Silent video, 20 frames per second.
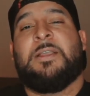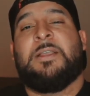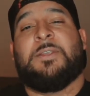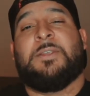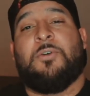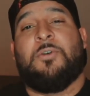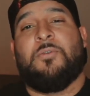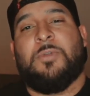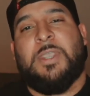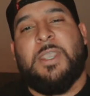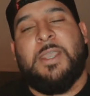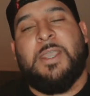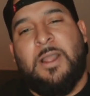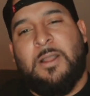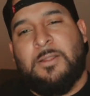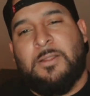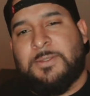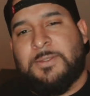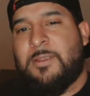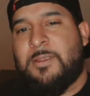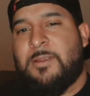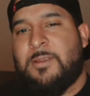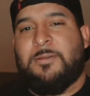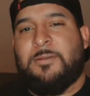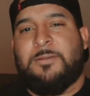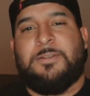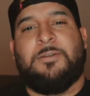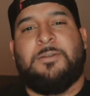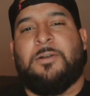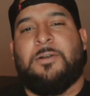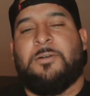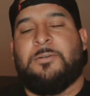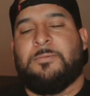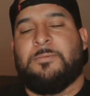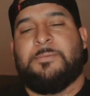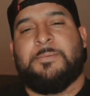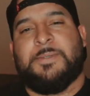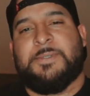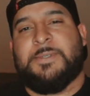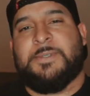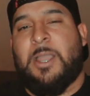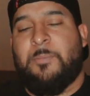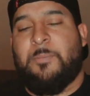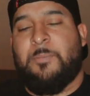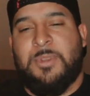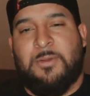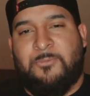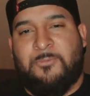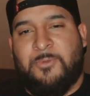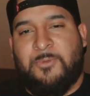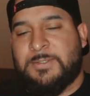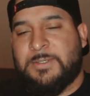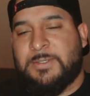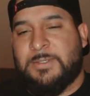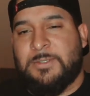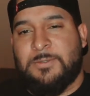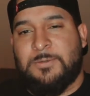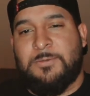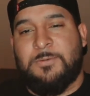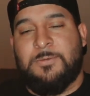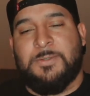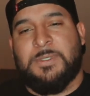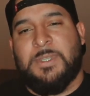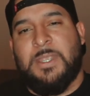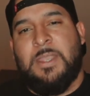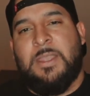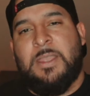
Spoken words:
So get out there, stop being afraid to lose.